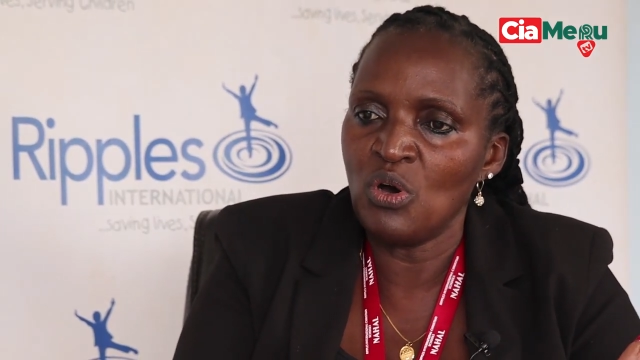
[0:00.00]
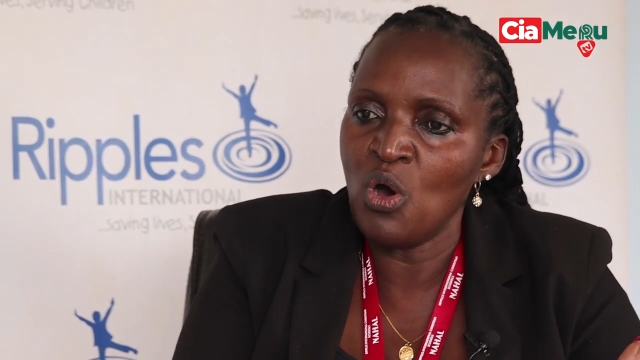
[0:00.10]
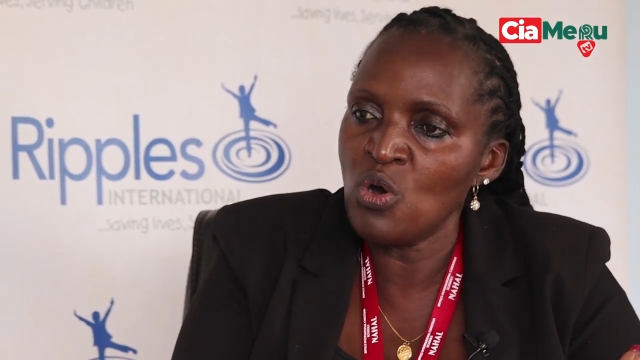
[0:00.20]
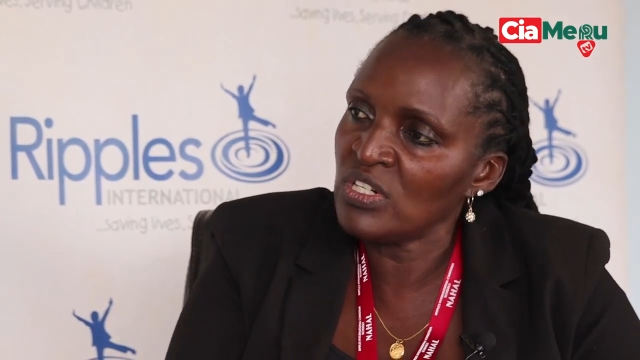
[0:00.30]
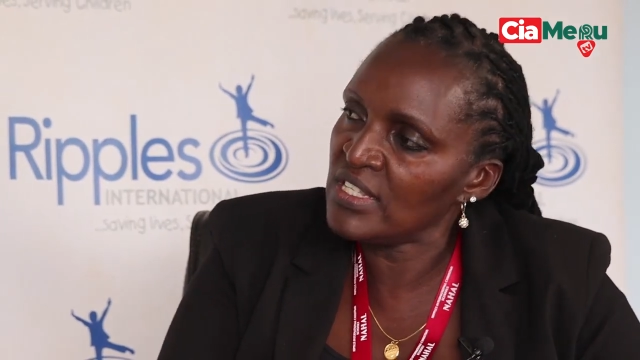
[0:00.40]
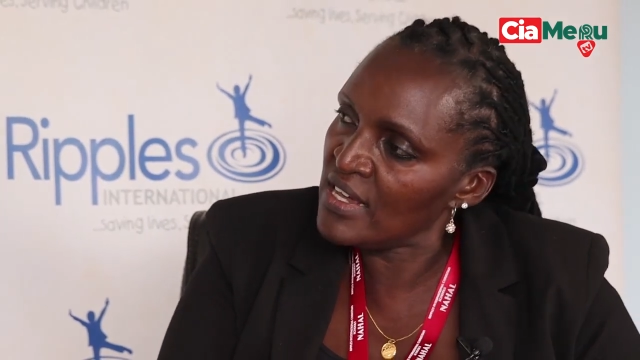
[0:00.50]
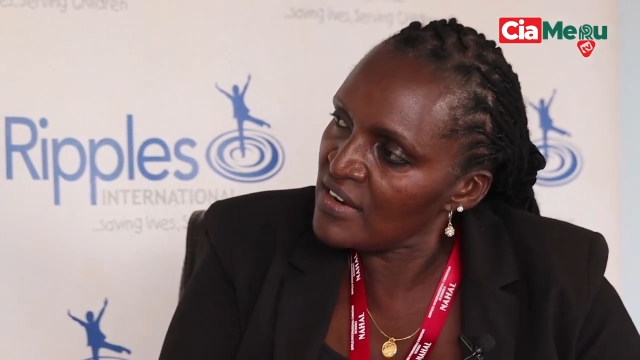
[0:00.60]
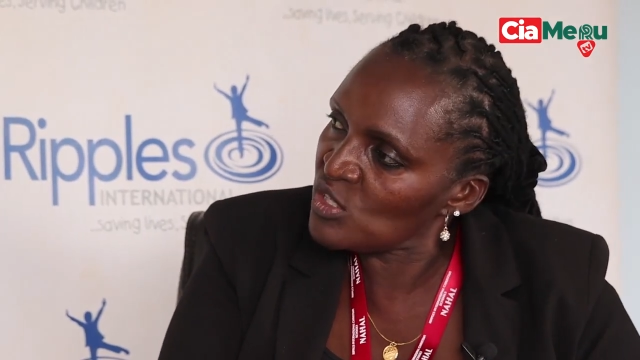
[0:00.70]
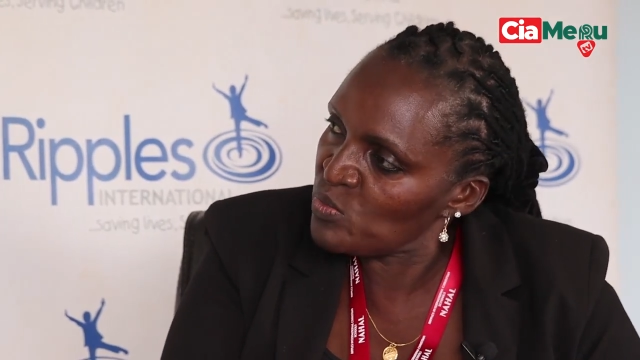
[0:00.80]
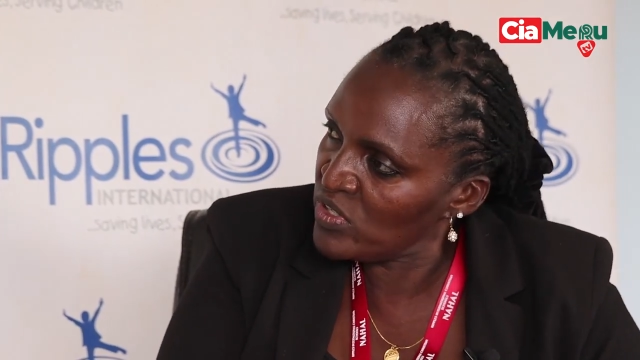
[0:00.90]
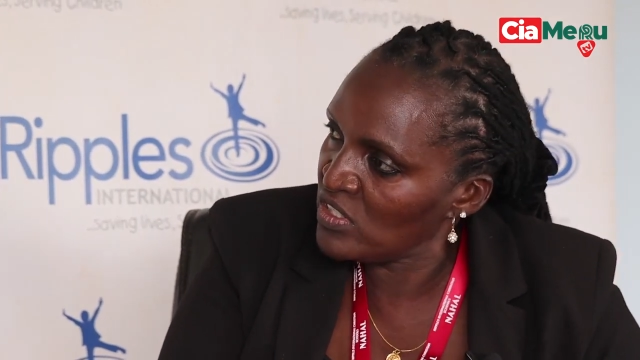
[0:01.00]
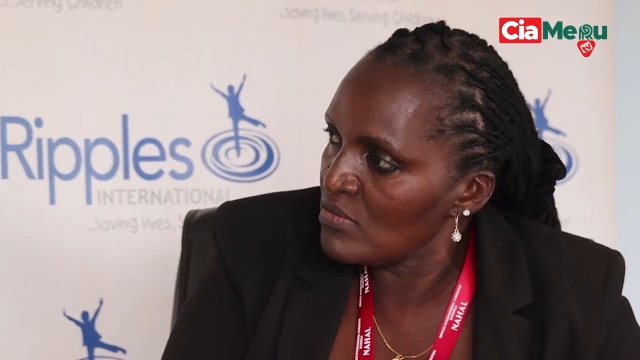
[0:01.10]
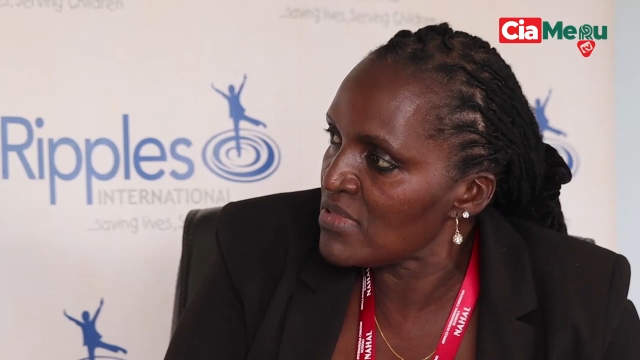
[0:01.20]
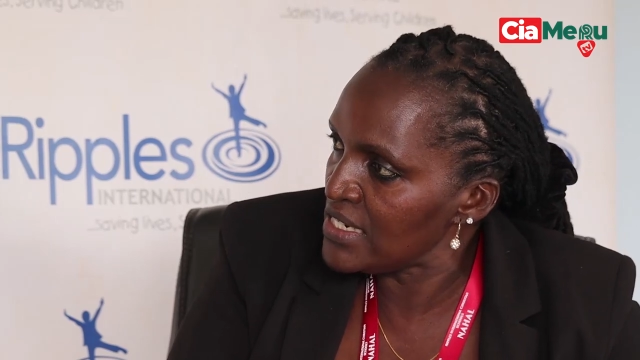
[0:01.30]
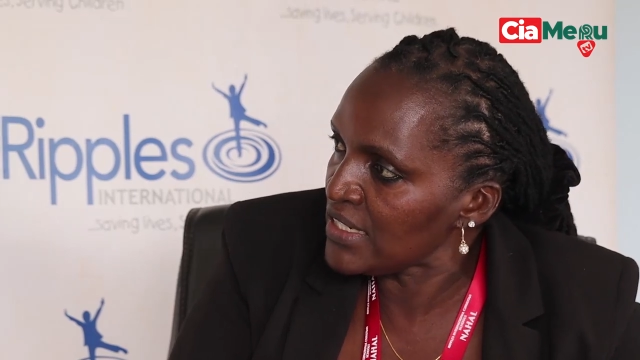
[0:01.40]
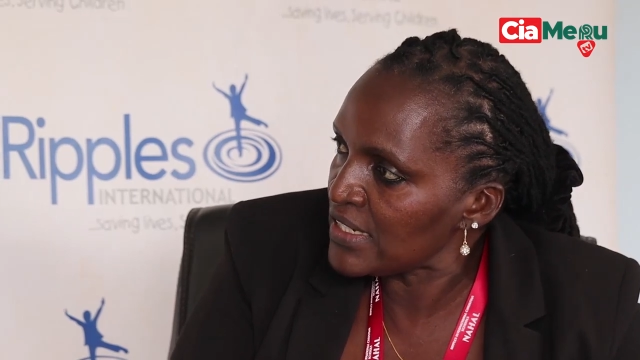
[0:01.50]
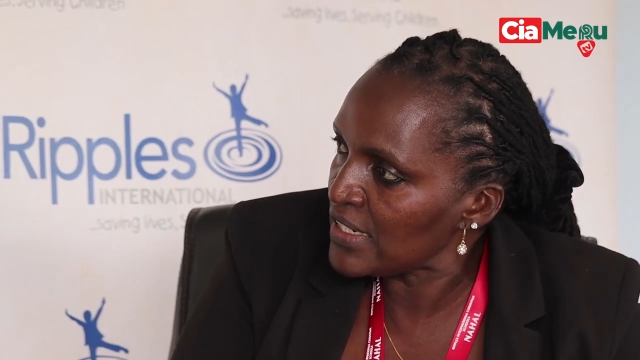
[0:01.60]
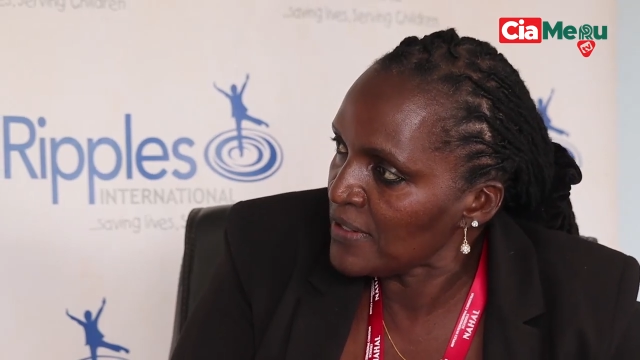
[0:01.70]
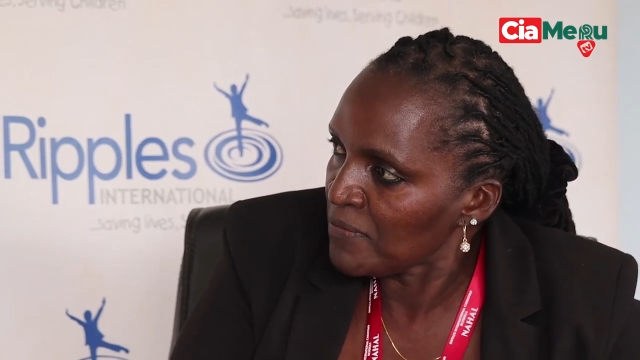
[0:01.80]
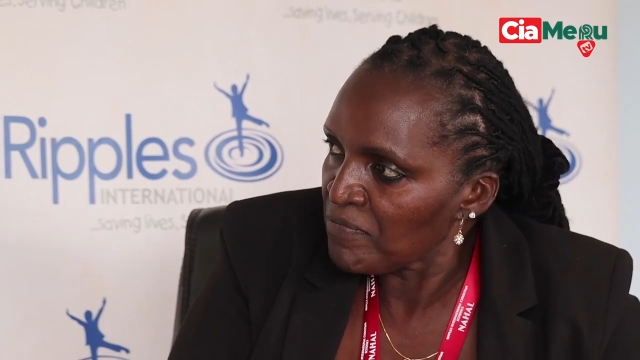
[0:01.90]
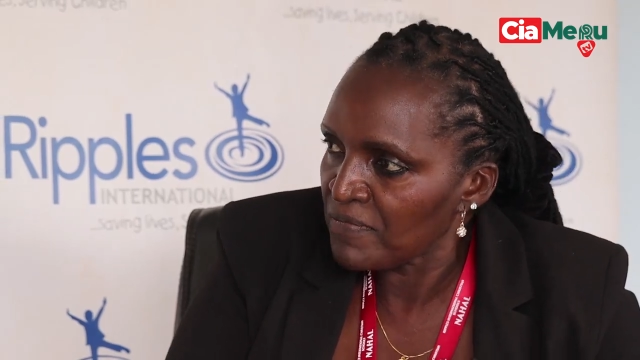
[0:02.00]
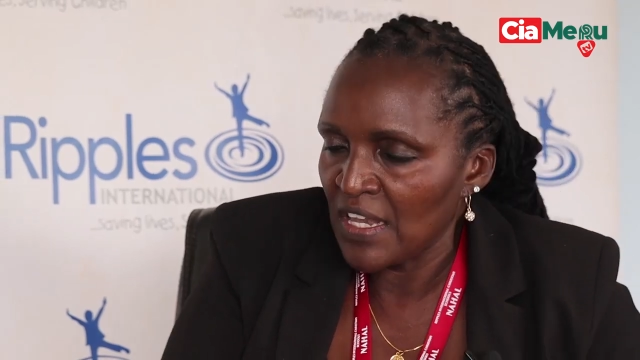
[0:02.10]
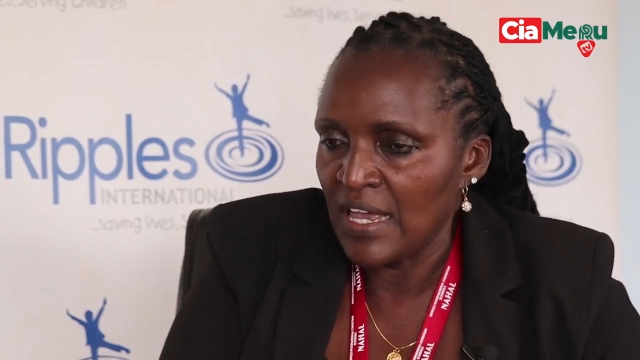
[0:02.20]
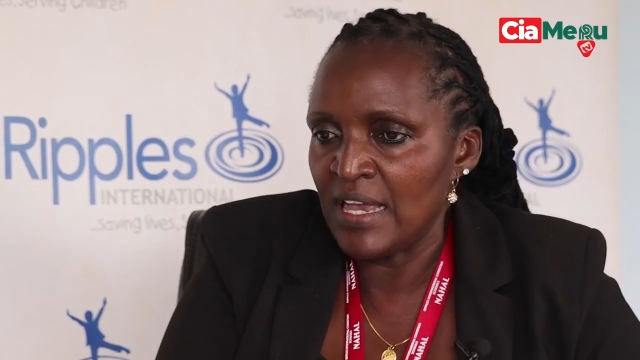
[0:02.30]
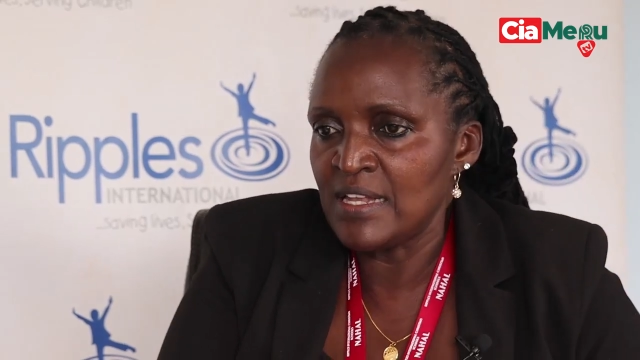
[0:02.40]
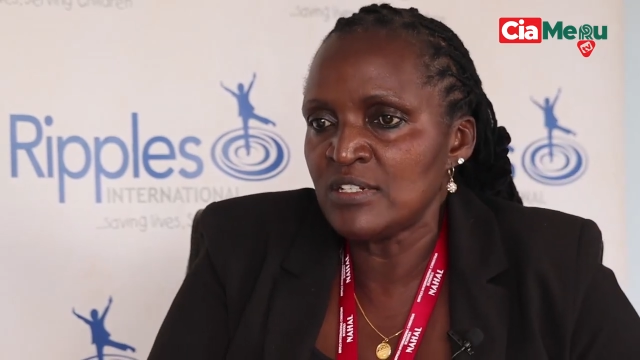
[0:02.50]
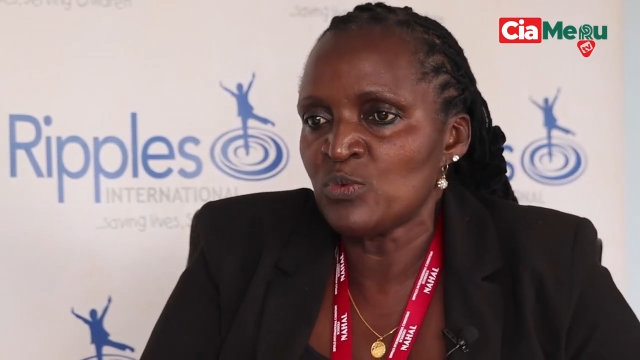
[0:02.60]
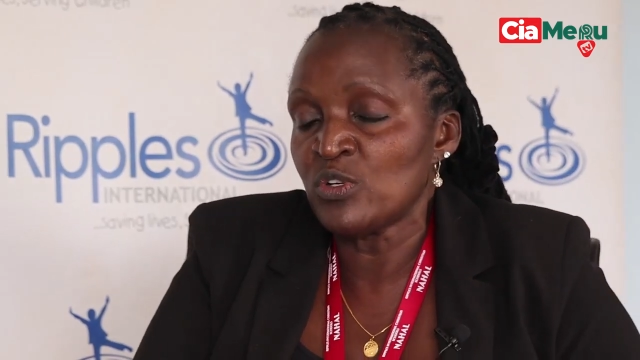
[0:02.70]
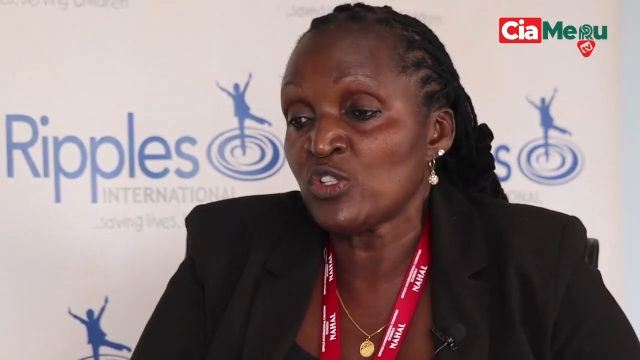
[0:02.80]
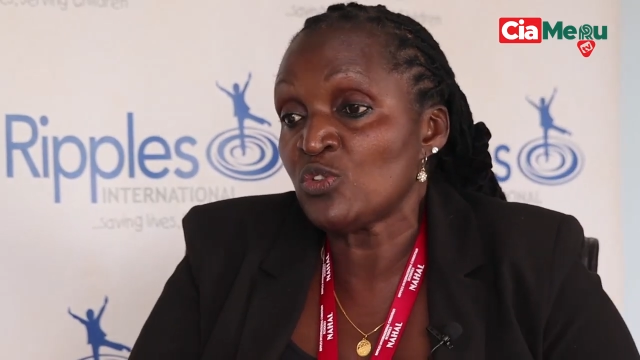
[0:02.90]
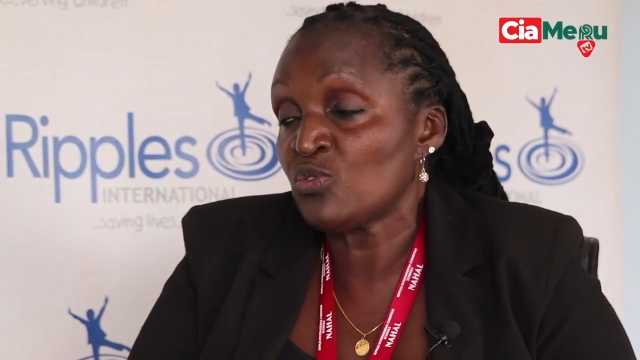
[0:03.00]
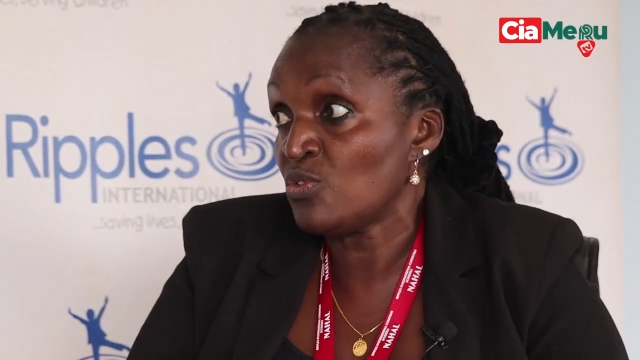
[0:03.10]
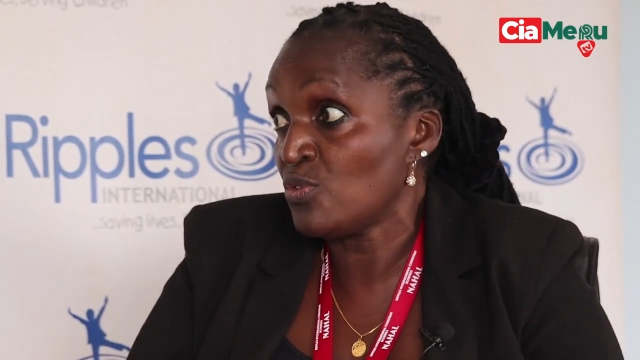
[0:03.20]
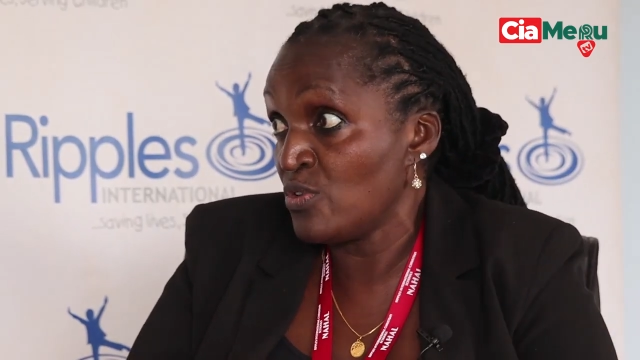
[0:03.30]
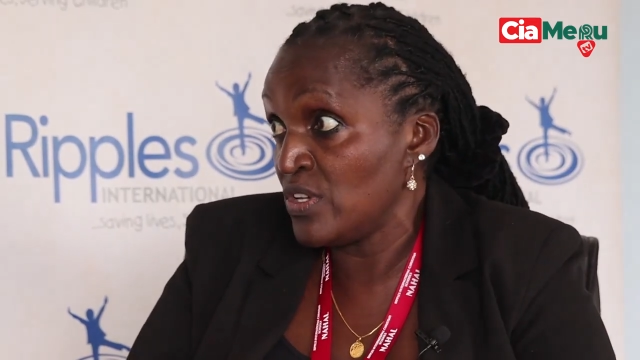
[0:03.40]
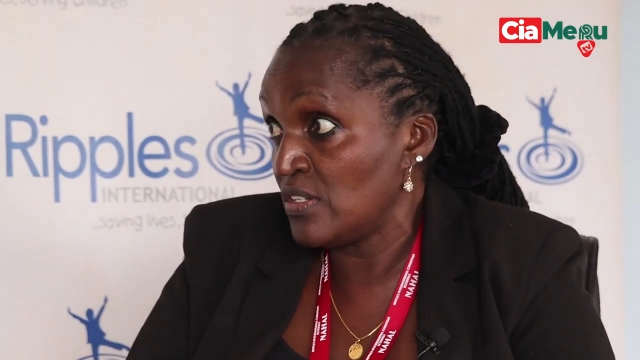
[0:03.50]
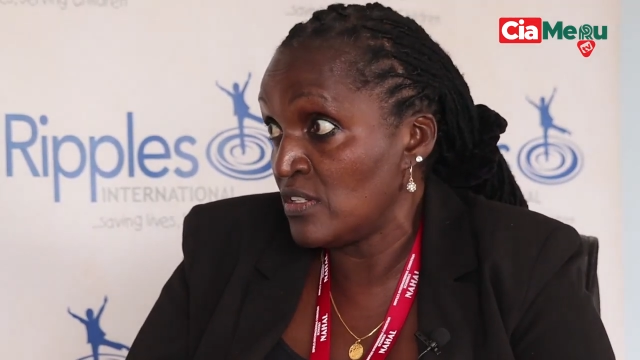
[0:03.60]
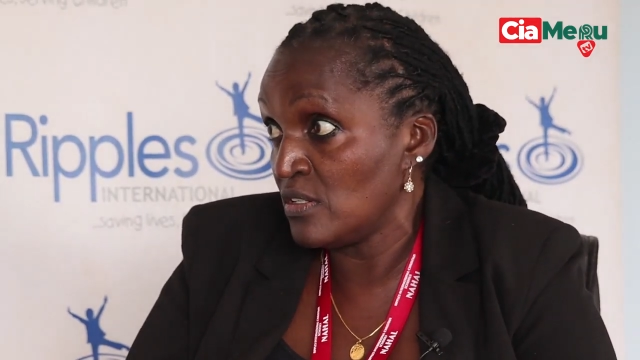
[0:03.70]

own the responsibility and wants to throw it